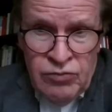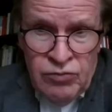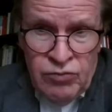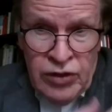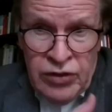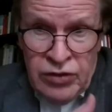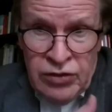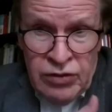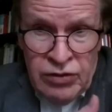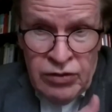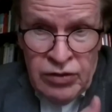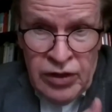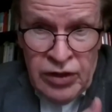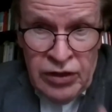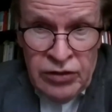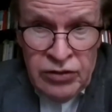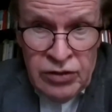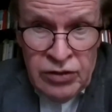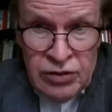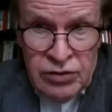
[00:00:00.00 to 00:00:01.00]
whether
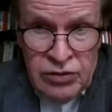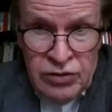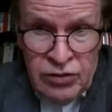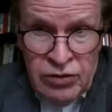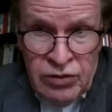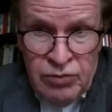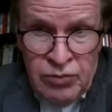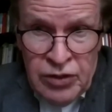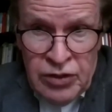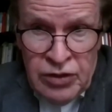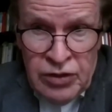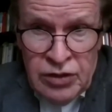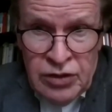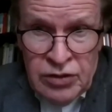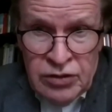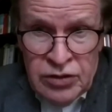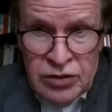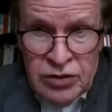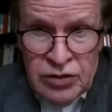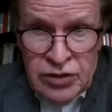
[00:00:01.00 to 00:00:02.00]
other European
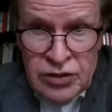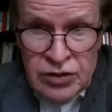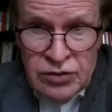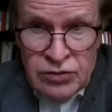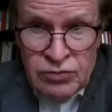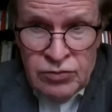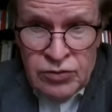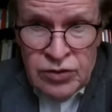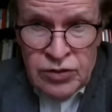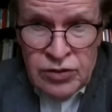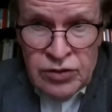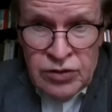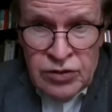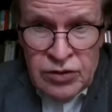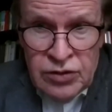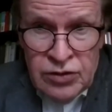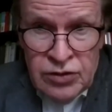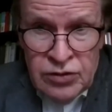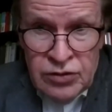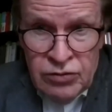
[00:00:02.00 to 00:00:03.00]
countries would
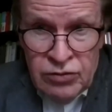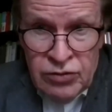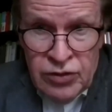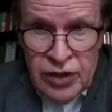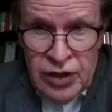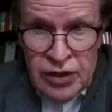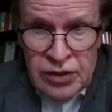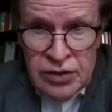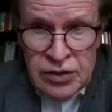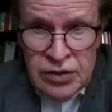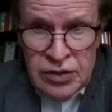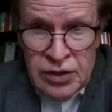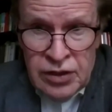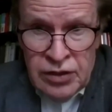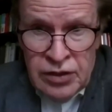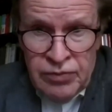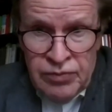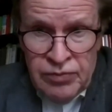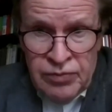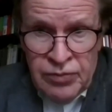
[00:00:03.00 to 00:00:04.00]
do
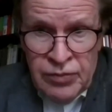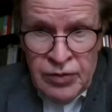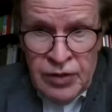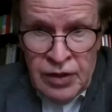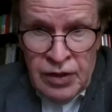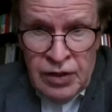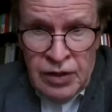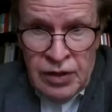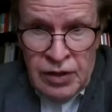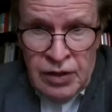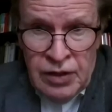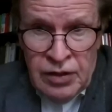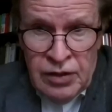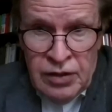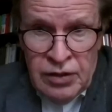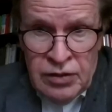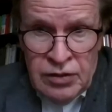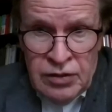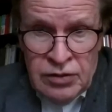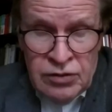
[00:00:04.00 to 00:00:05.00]
that.
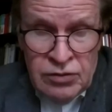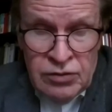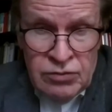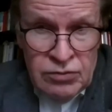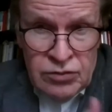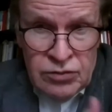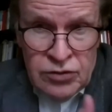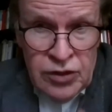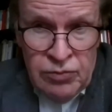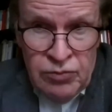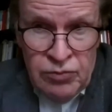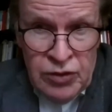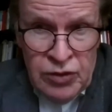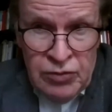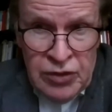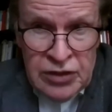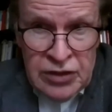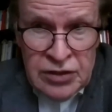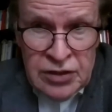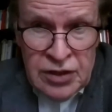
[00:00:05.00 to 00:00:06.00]
So Germany
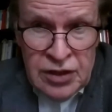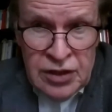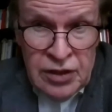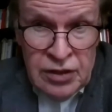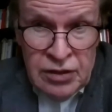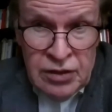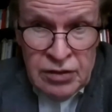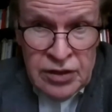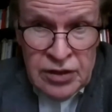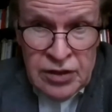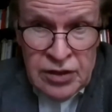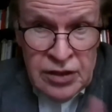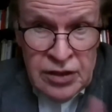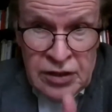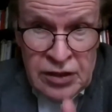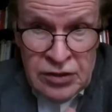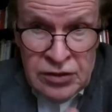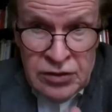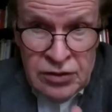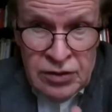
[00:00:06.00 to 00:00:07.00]
makes it clear it
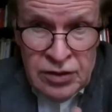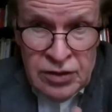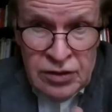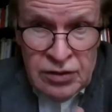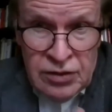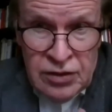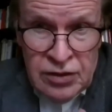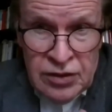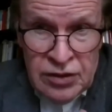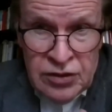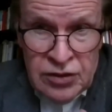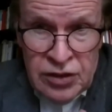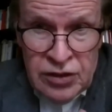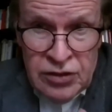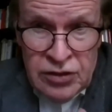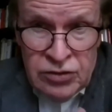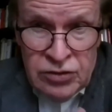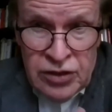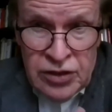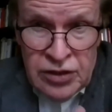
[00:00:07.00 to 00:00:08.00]
doesn't think the
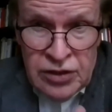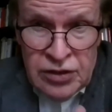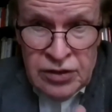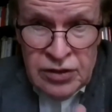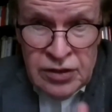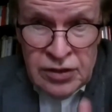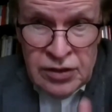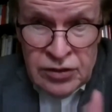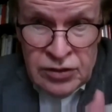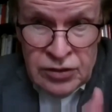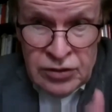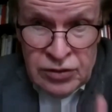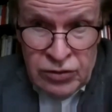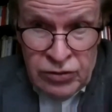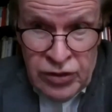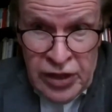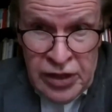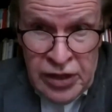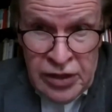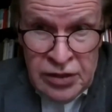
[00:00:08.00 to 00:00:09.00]
exchange rate is
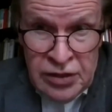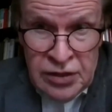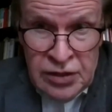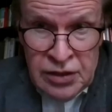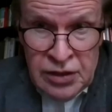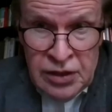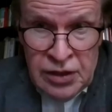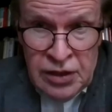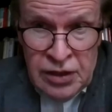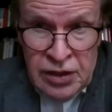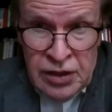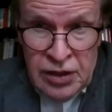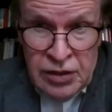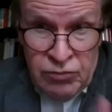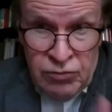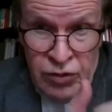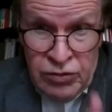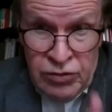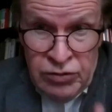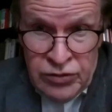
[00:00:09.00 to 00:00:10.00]
correct.
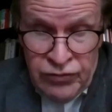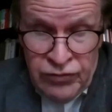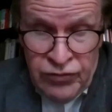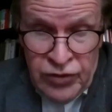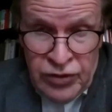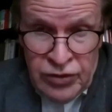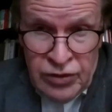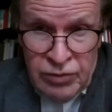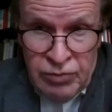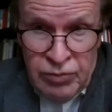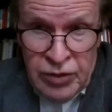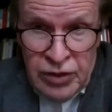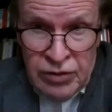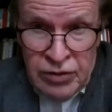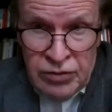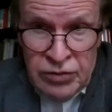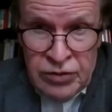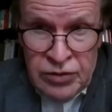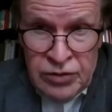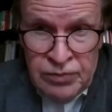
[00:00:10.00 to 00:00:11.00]
It won't defend the
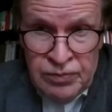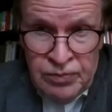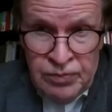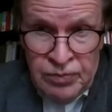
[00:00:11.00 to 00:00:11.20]
pound.